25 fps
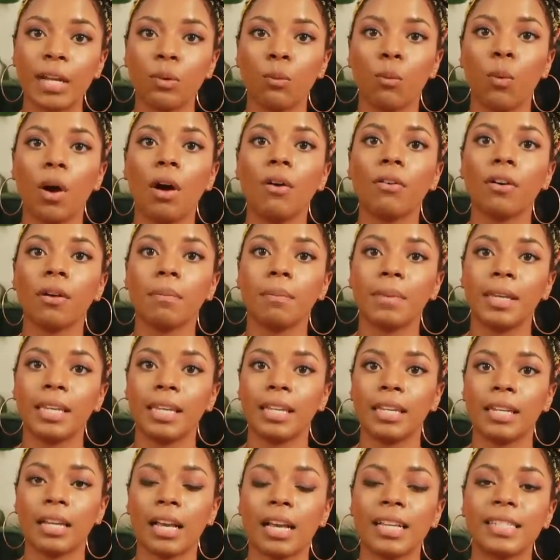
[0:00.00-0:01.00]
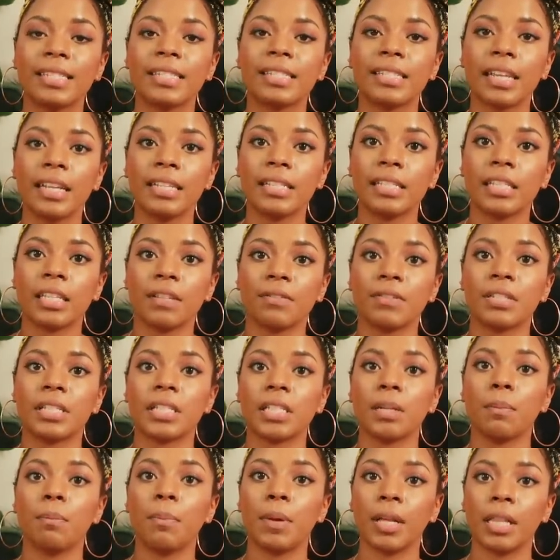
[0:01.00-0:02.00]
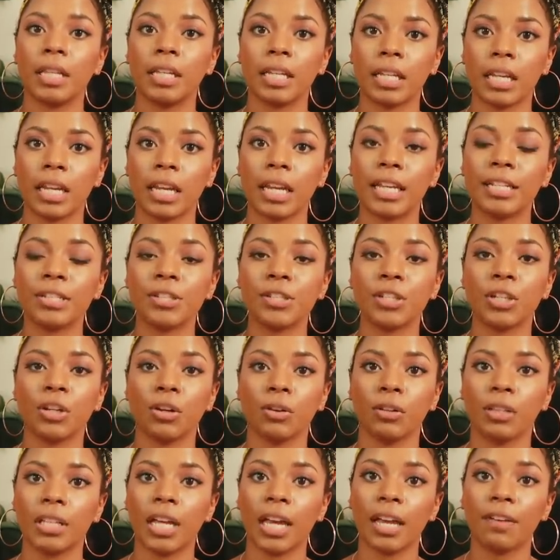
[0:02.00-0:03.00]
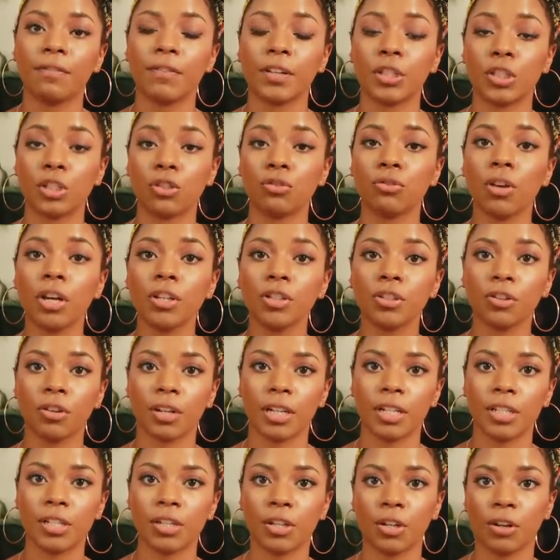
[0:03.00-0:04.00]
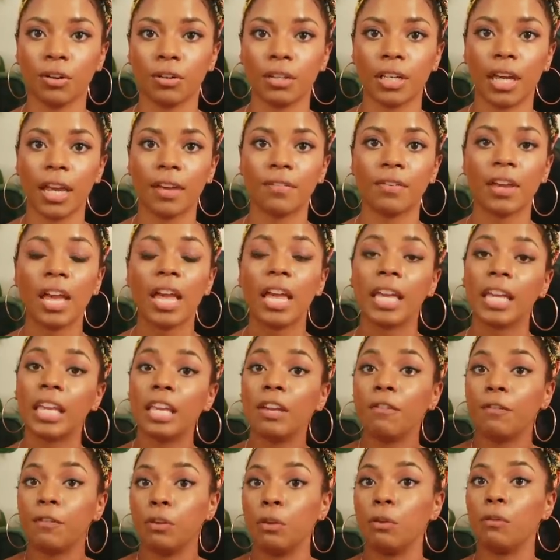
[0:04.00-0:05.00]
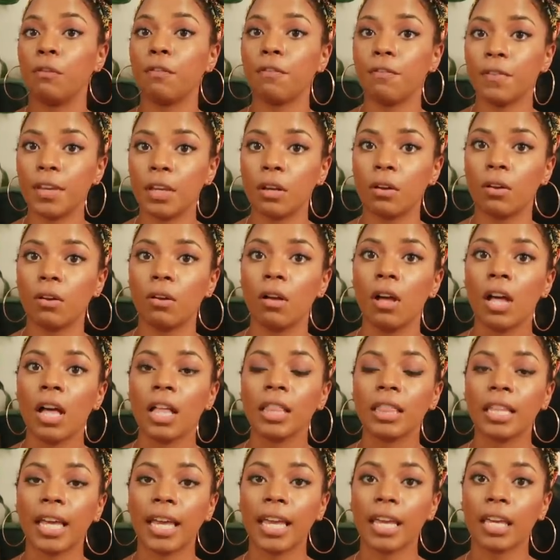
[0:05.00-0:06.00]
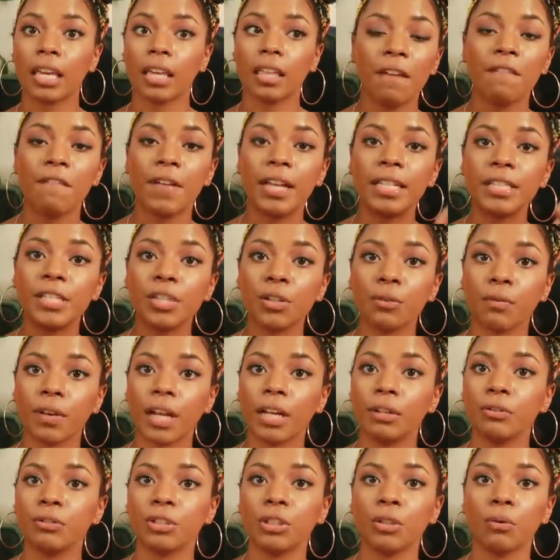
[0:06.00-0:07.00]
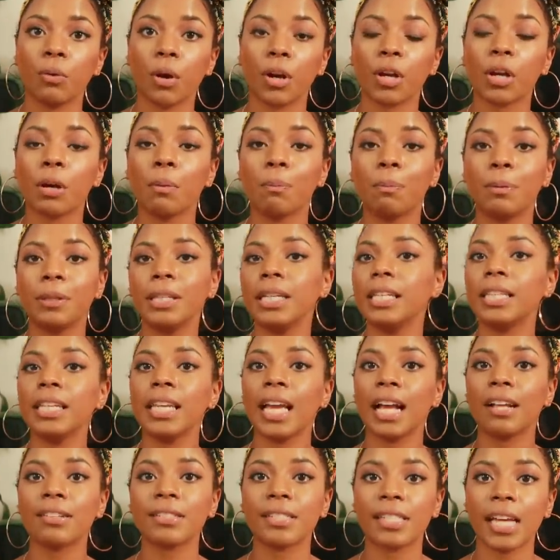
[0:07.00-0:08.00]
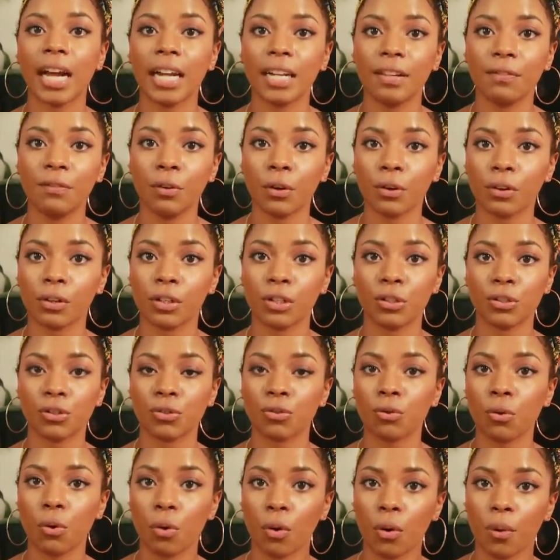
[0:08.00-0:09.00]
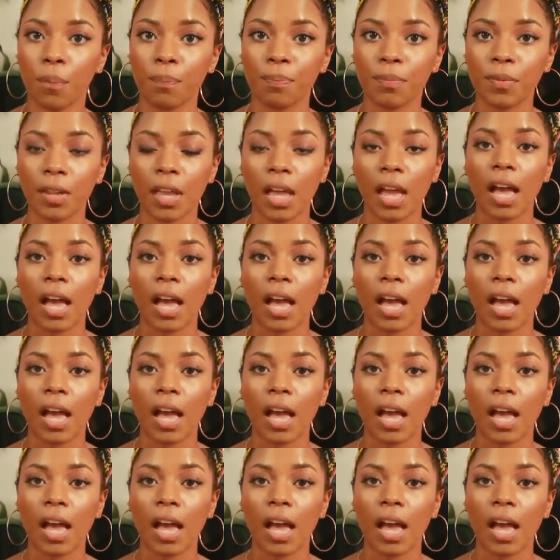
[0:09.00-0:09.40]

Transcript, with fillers: and welcome in a sense of stability into your life and structure into your life if you feel like events around you are completely outside of your control.